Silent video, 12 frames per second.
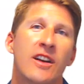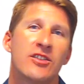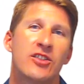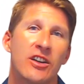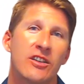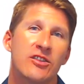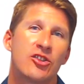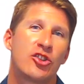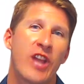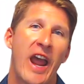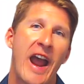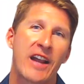to
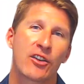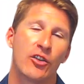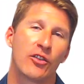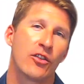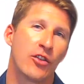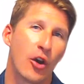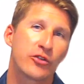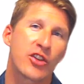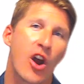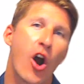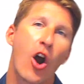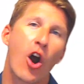tackle those
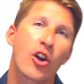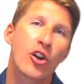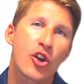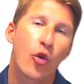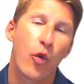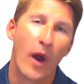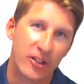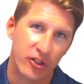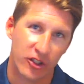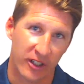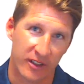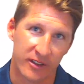hard
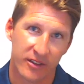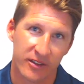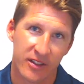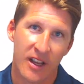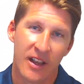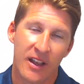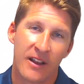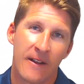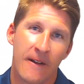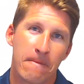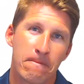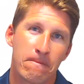questions
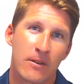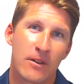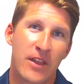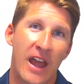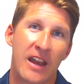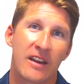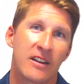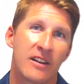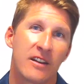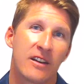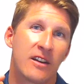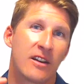that
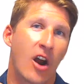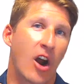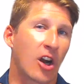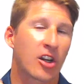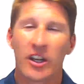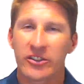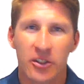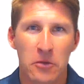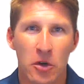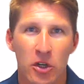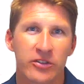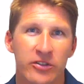our
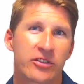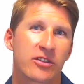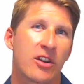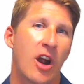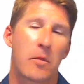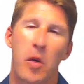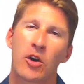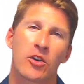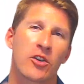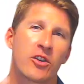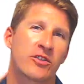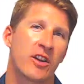customers, our
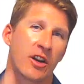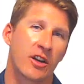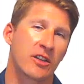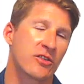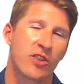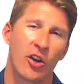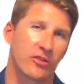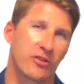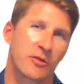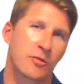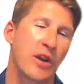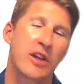partners, and our consultants
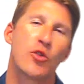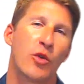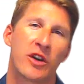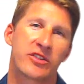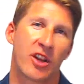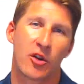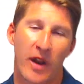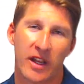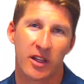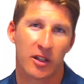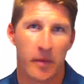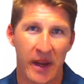bring to us on a
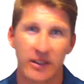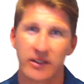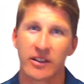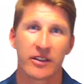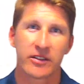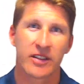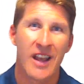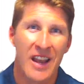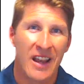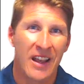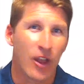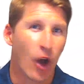regular basis.
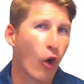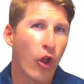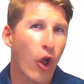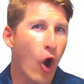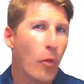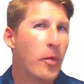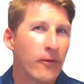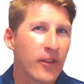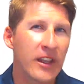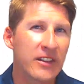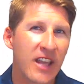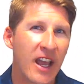The whole hope of
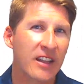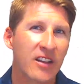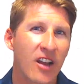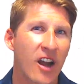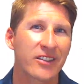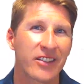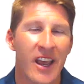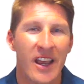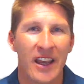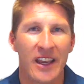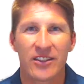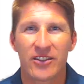these Tech Talks
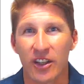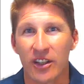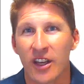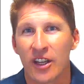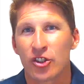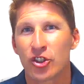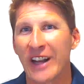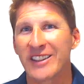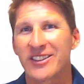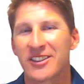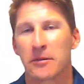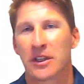is to shine
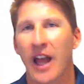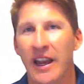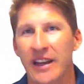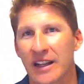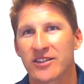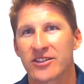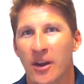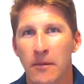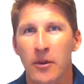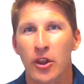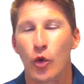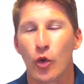some light on some
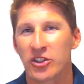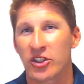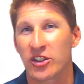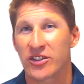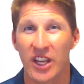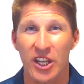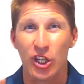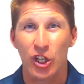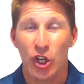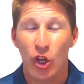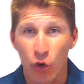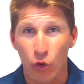of the questions that
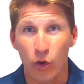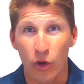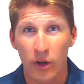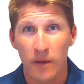you